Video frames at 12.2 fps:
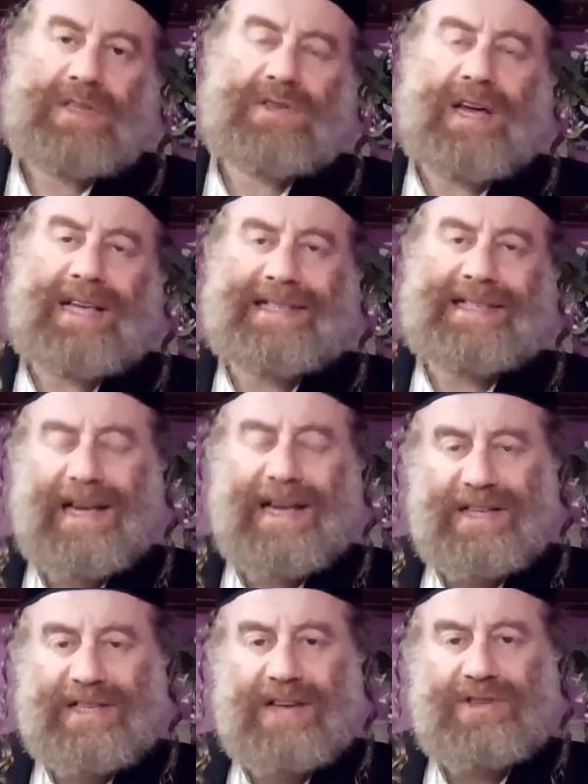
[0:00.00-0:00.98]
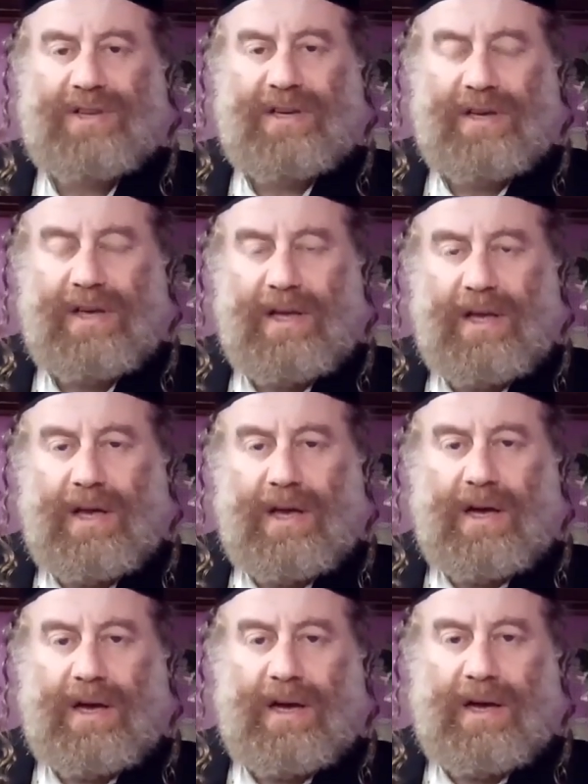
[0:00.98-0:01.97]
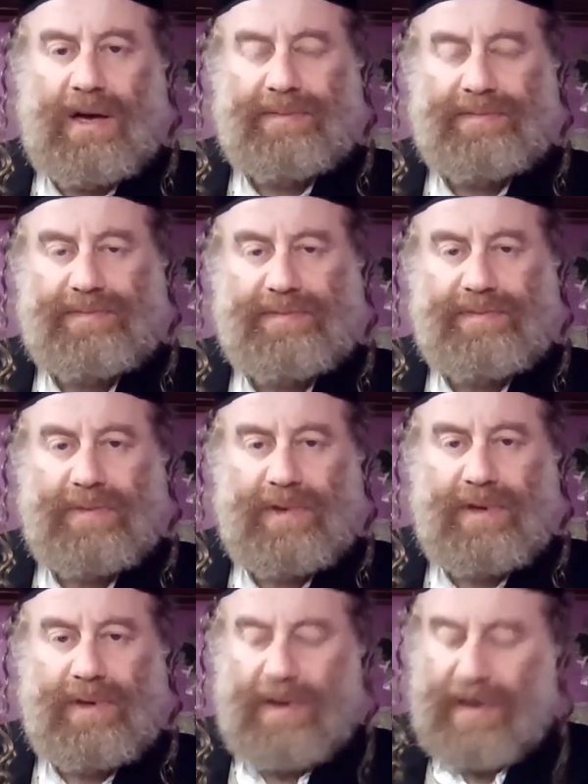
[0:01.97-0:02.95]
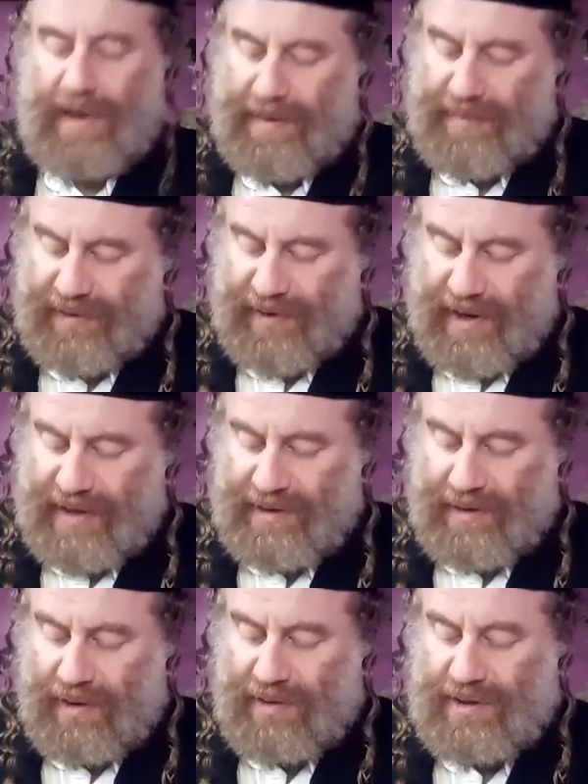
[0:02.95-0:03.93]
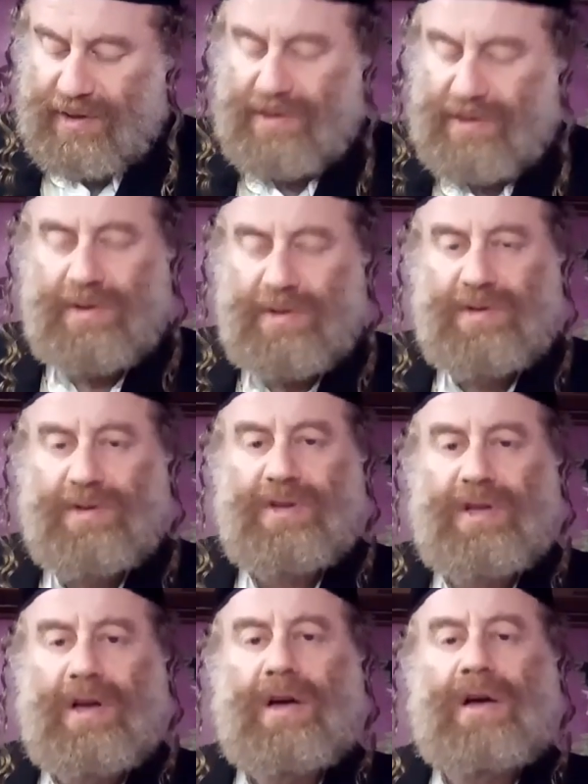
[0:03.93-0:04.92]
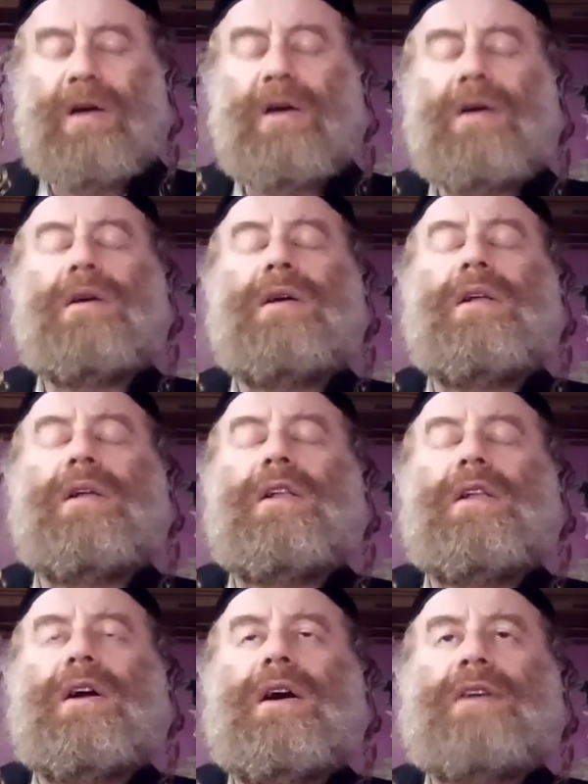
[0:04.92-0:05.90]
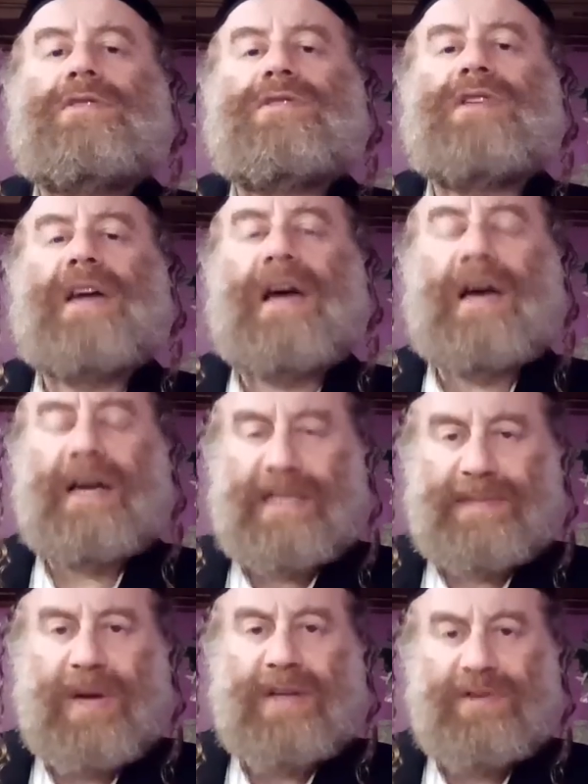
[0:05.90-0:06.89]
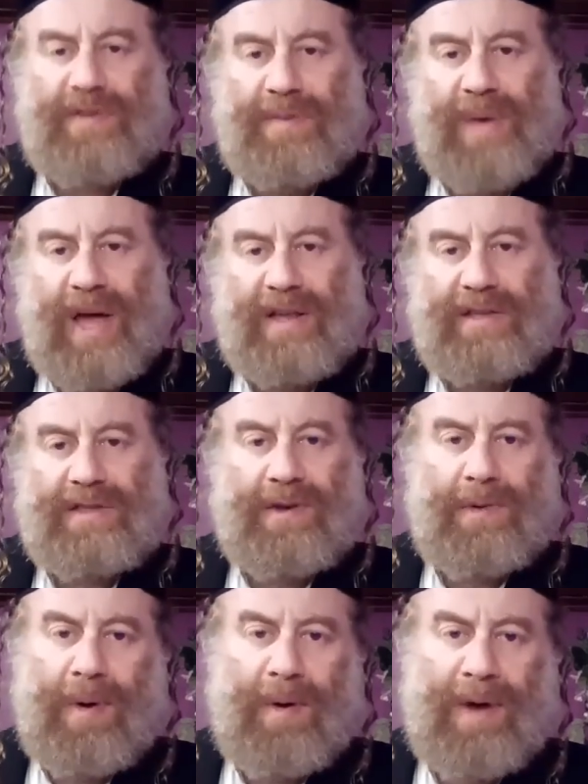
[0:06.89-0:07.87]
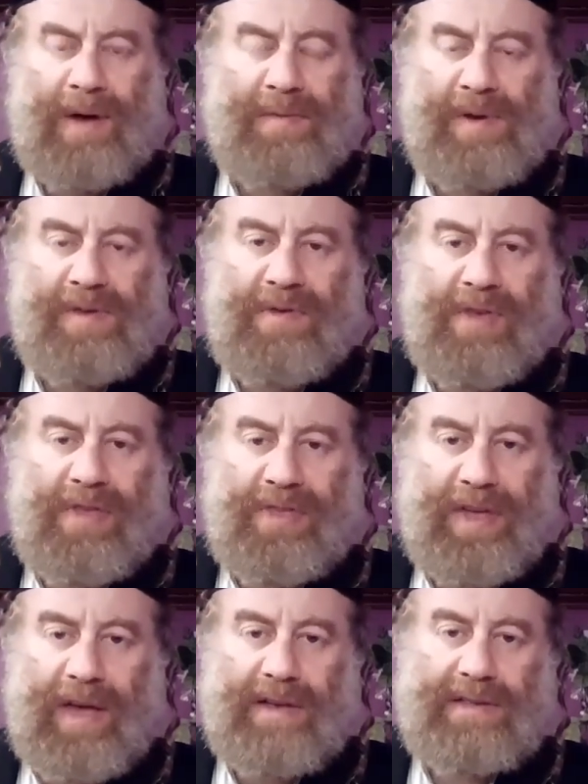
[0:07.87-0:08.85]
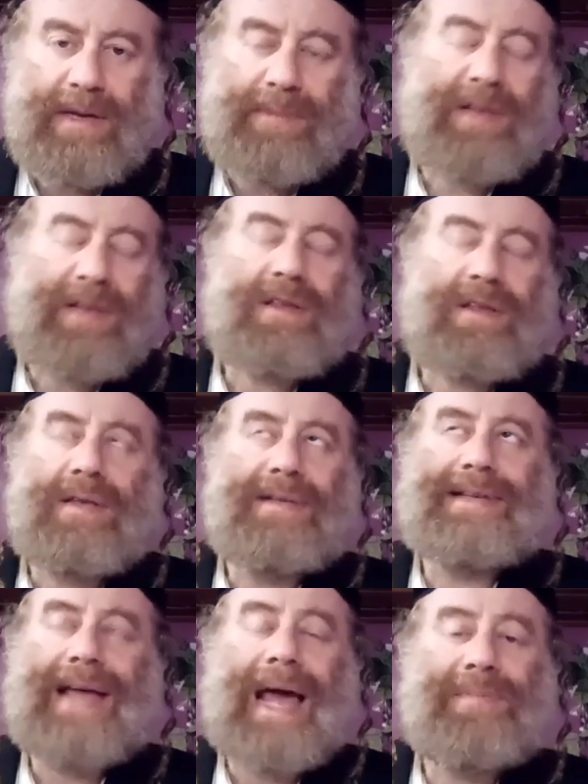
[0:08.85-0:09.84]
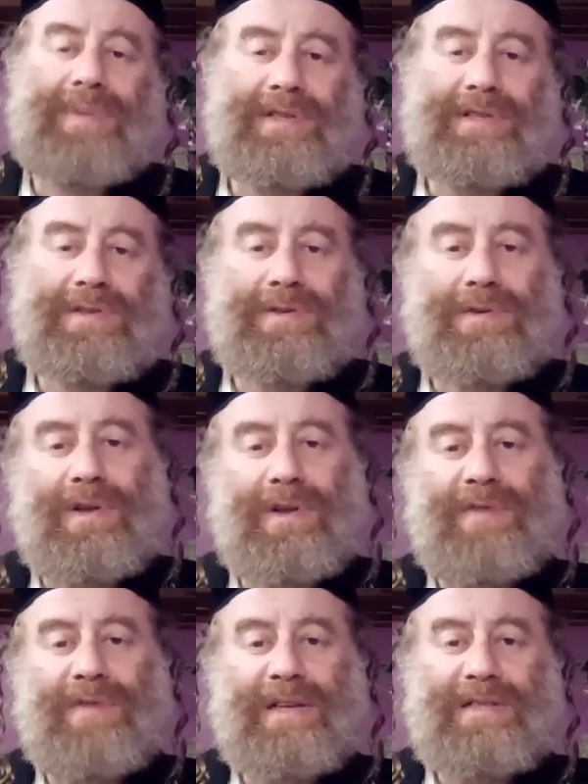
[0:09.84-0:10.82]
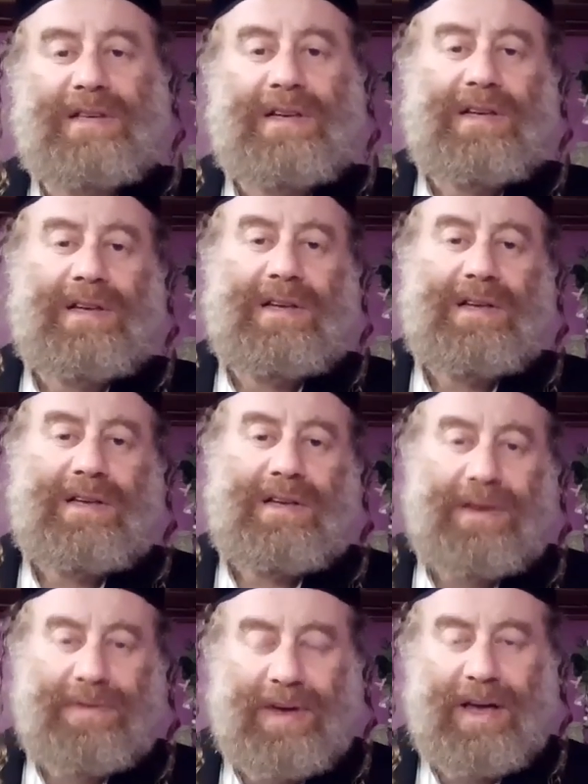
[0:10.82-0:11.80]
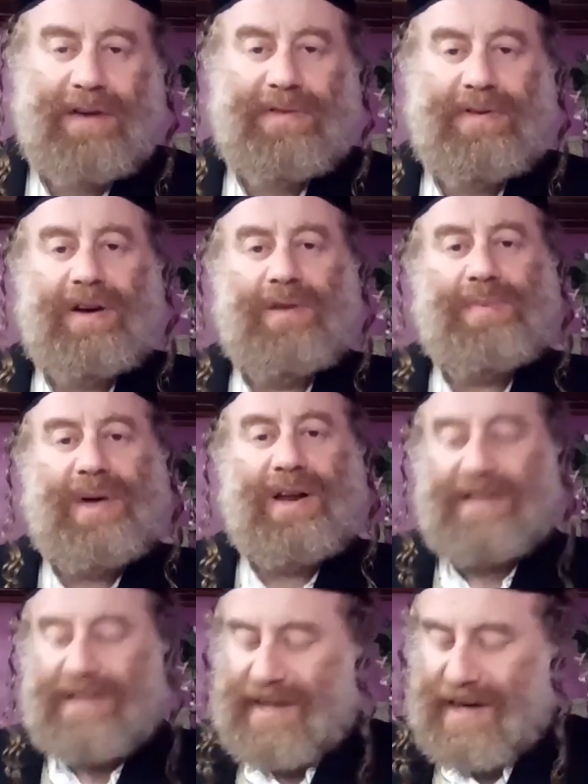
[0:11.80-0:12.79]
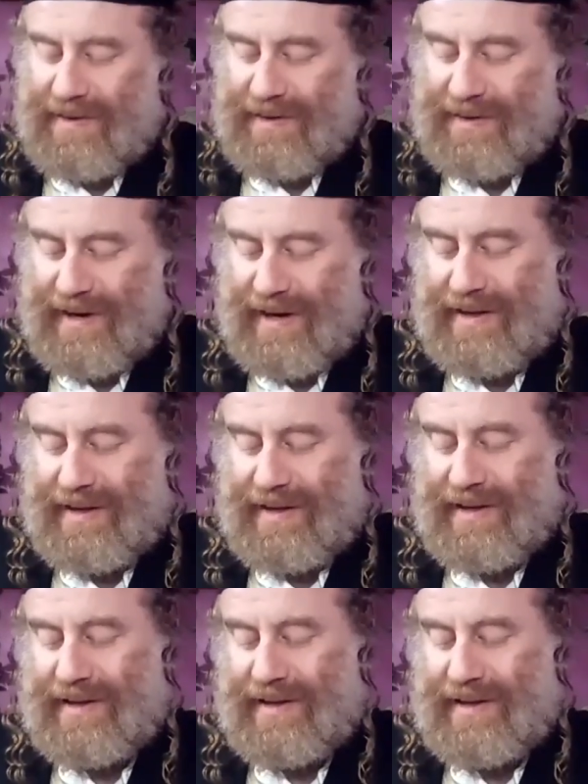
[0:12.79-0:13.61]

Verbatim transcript: So it's a, it's actually uh, uh, trains also to to the uh, to the respect of the parents. So one one of the things, I mean, it happens to all of us if you have our parents around, right?